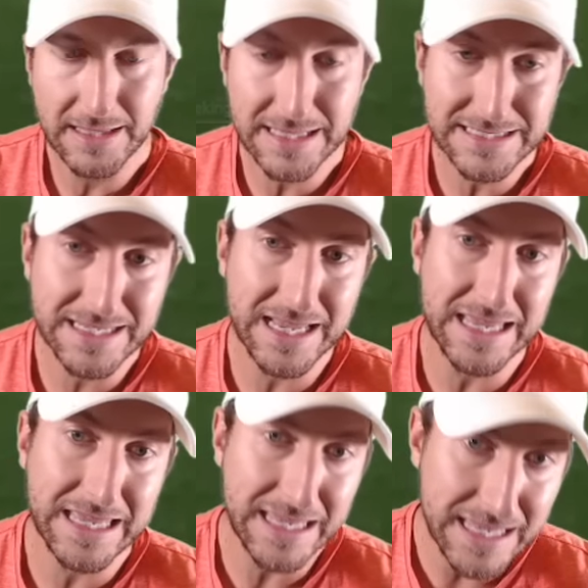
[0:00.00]
and let's
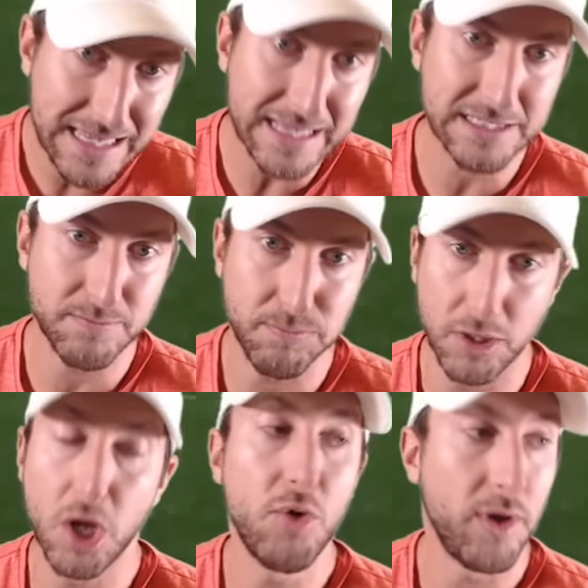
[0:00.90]
say he gets
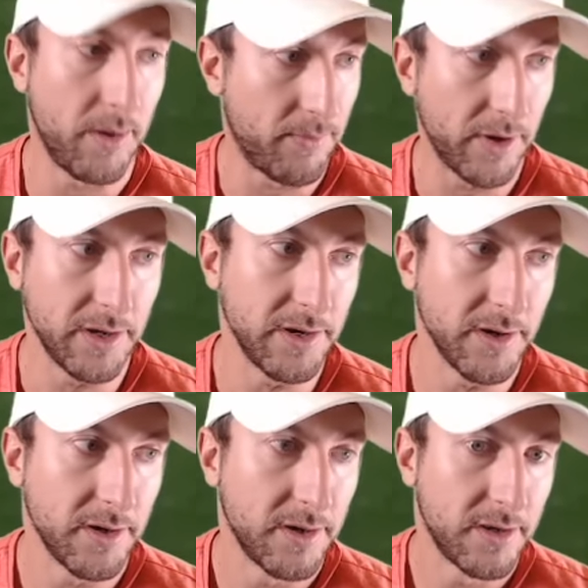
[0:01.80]
blown up right
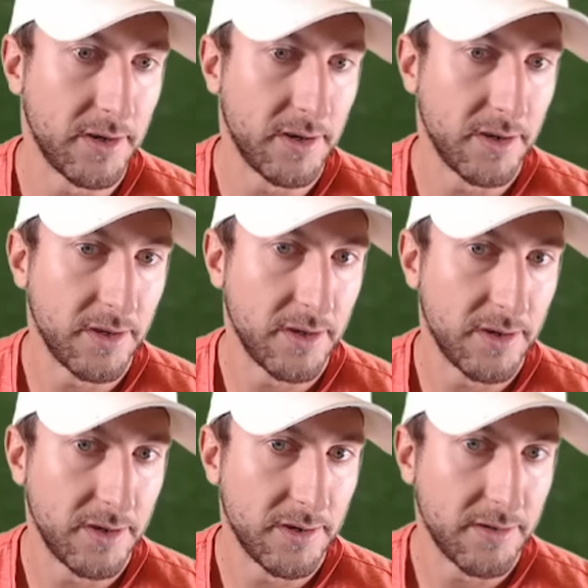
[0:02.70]
here.
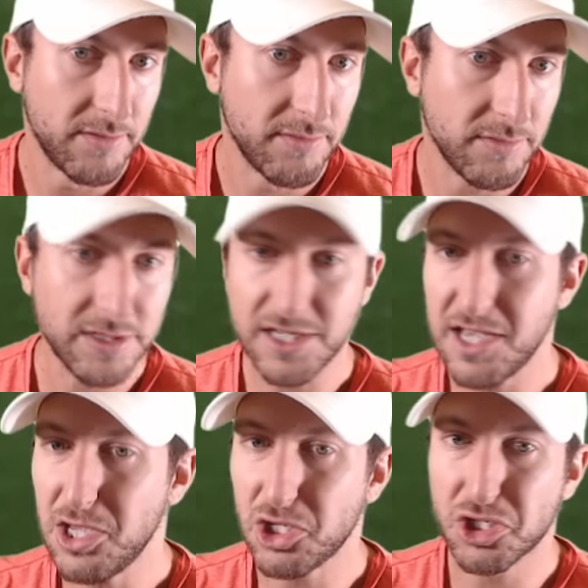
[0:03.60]
Let's
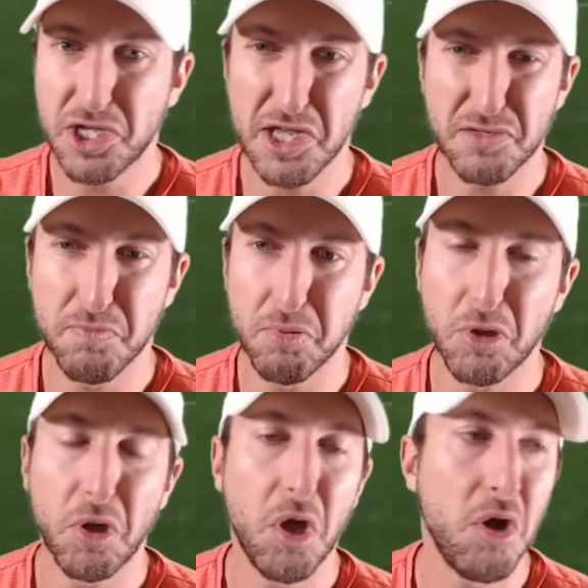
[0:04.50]
say he just gets
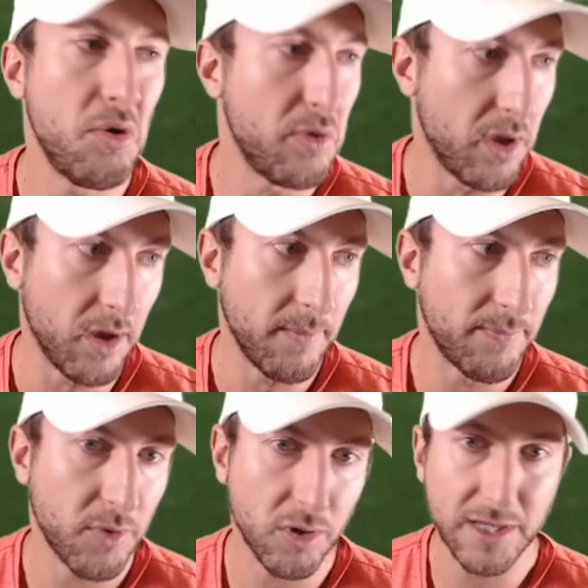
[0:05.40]
blown
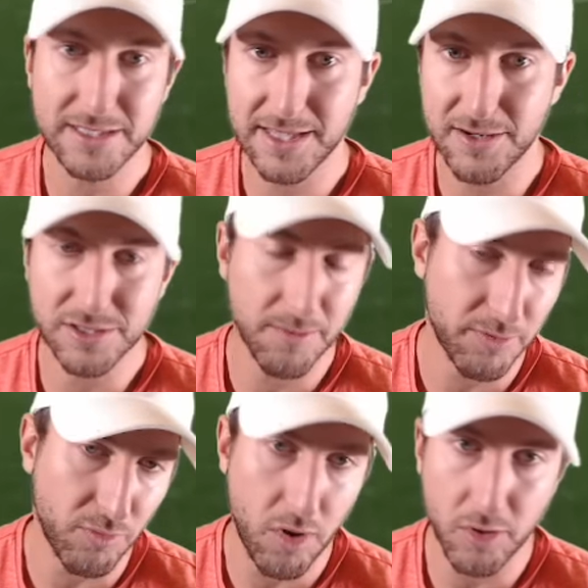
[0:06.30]
up. Or let's say there's
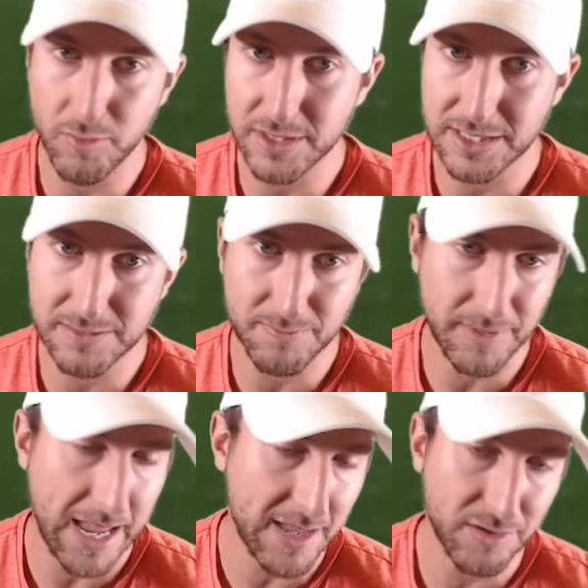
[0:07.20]
something wrong with this
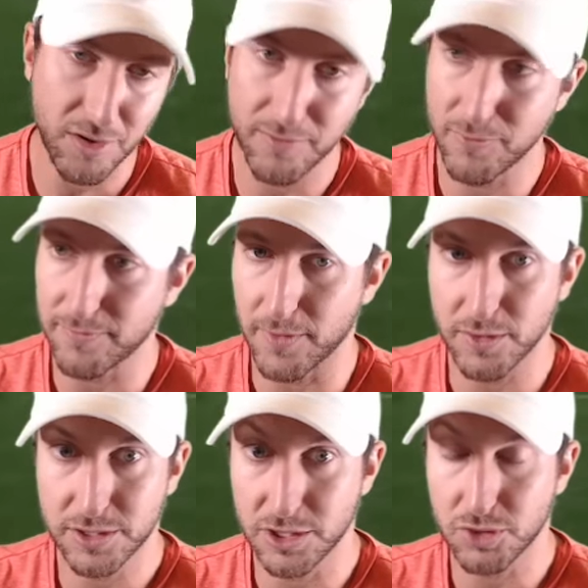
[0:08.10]
handoff
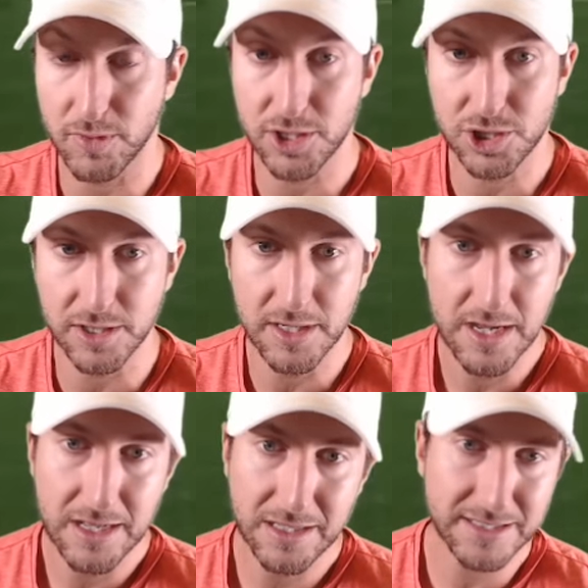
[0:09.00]
reverse situation.
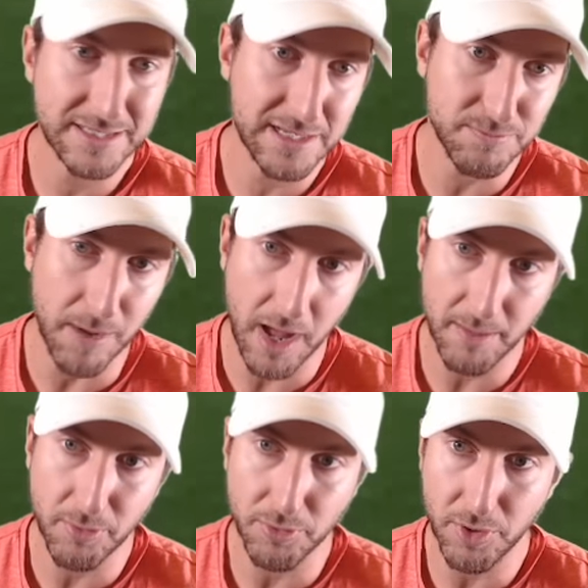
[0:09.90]
Let's say it's
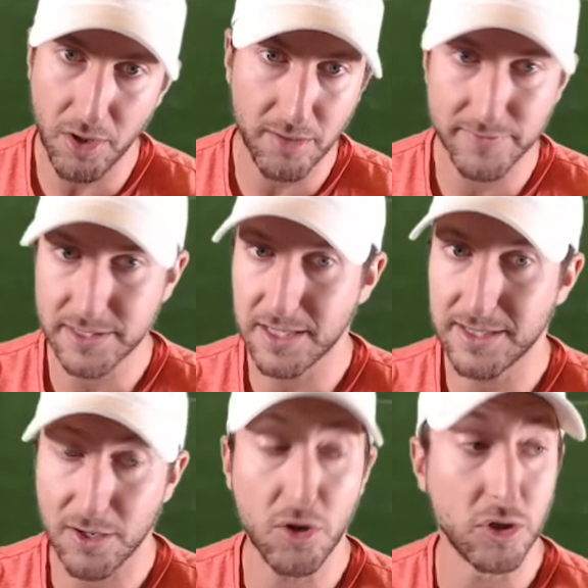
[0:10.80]
bobbled. All of a
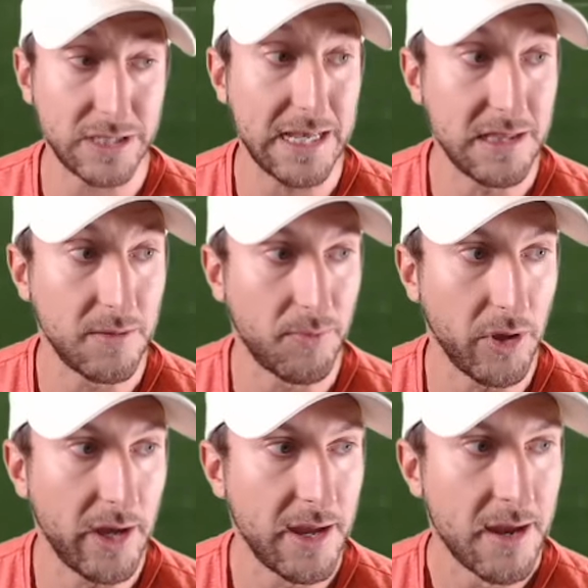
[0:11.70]
sudden, Derek Carr's in the
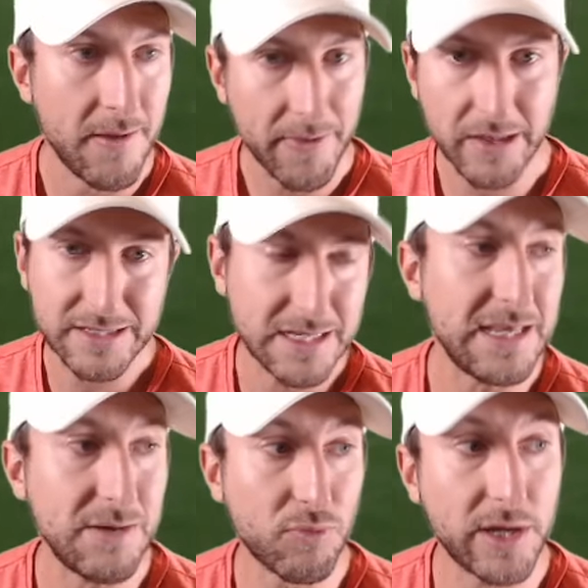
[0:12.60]
play. And let's
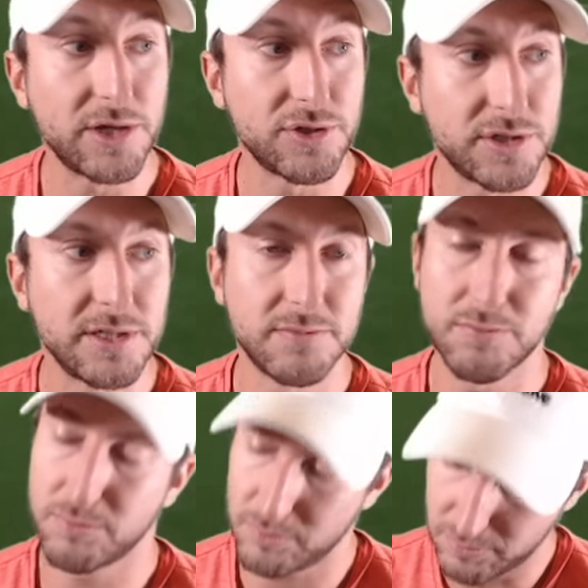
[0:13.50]
say he re-injures his